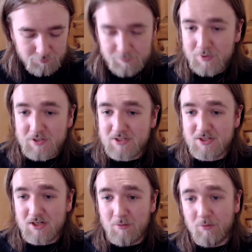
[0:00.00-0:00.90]
but
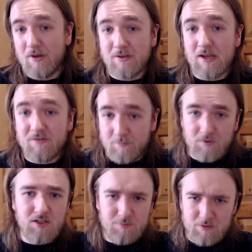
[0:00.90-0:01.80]
I'm aware that if I'm going
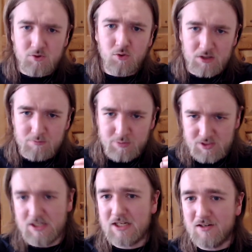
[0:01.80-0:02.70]
to be talking in
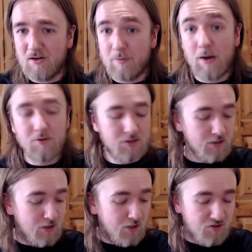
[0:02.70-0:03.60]
particular about
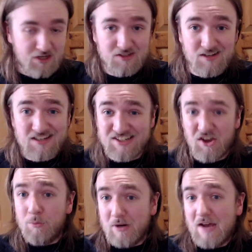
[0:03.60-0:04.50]
trans identities, I
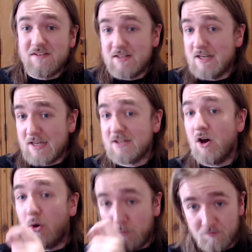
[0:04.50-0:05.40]
will have to dedicate a
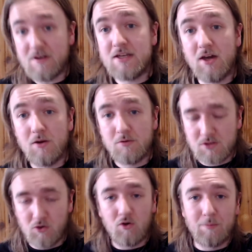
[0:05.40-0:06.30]
whole video to
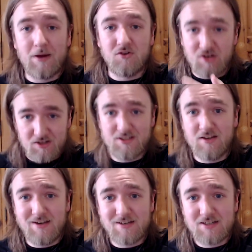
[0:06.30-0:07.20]
talk about trans
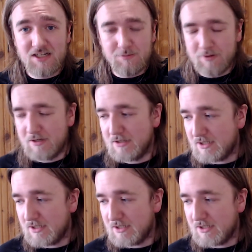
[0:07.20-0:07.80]
identities because